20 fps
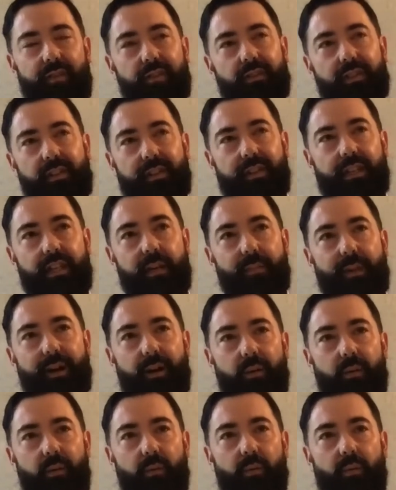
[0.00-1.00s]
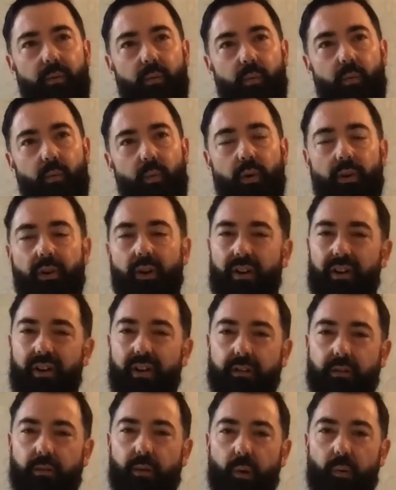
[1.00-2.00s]
to think about what on
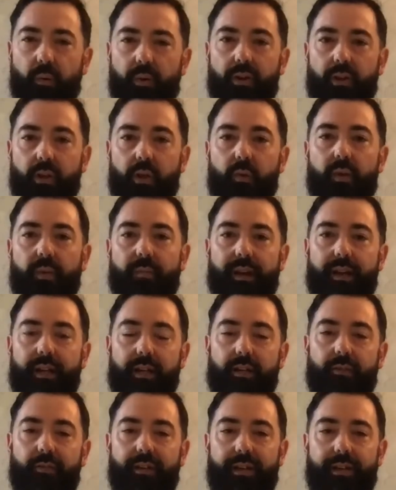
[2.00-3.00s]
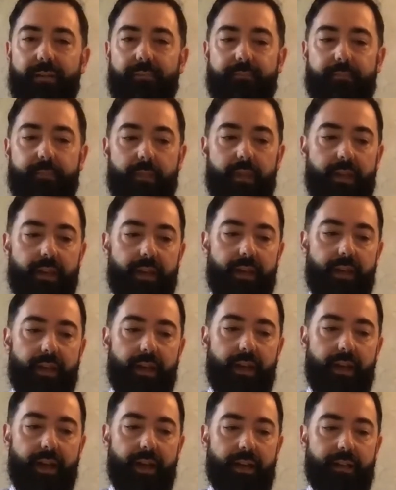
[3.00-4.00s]
earth do I want to do with my career.
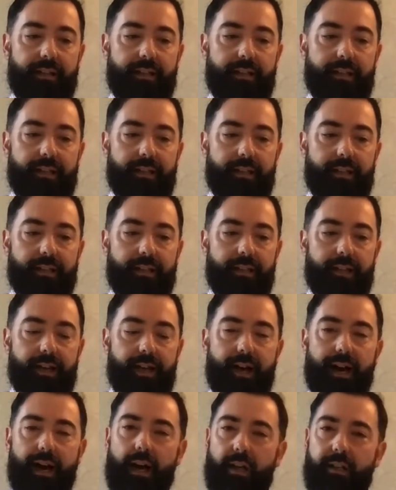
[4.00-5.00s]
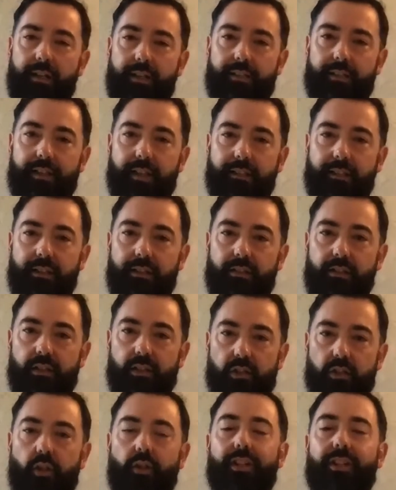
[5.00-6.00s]
And I decided to
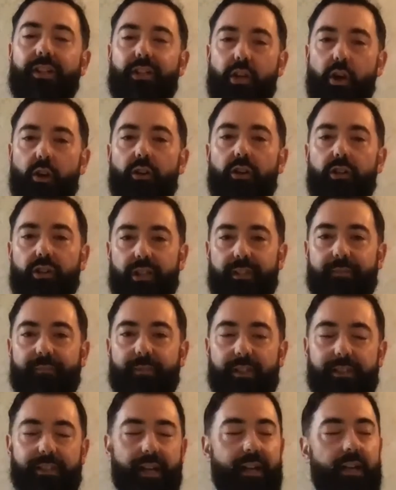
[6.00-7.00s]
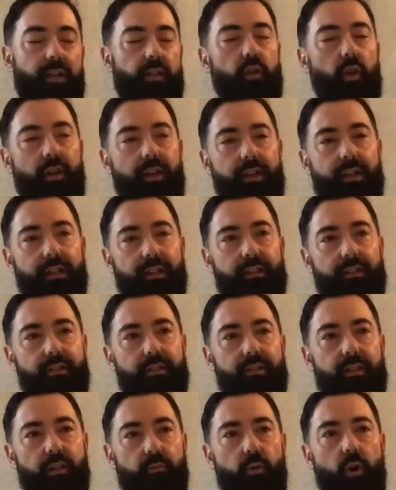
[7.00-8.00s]
study geology because I'd enjoyed it,
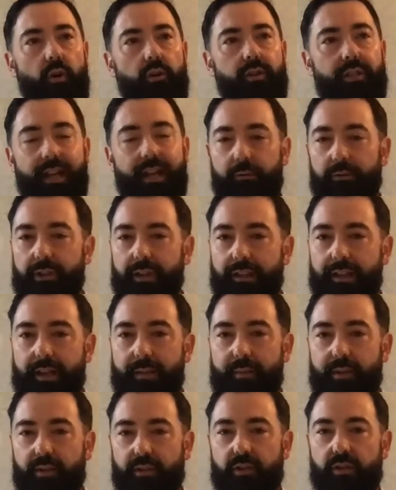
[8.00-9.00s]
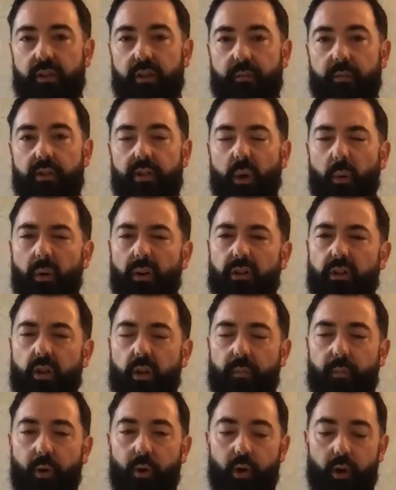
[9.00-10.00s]
the rocks that I was climbing on so much. I wanted to know
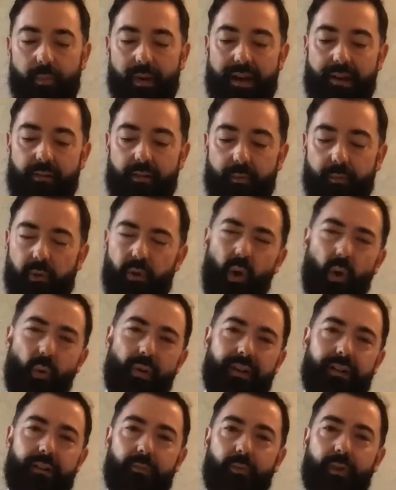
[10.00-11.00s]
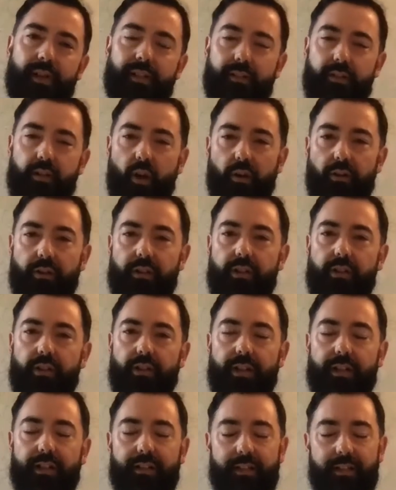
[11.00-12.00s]
more about them. So I went away to college
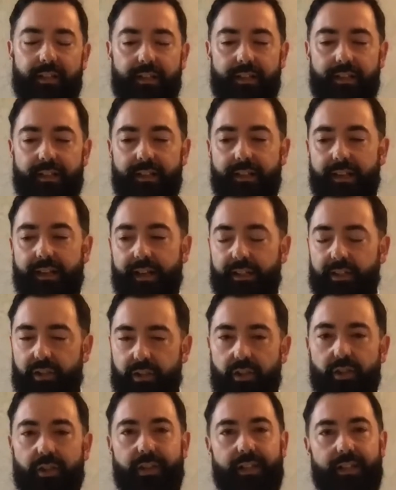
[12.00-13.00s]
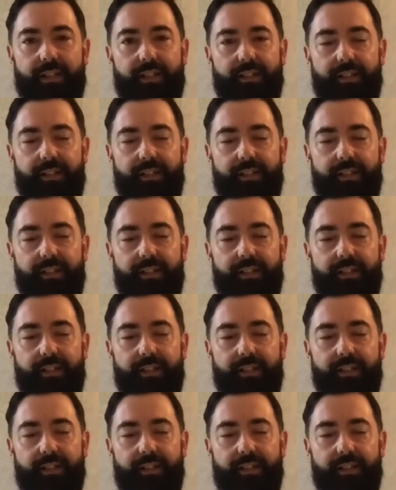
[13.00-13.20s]
and I studied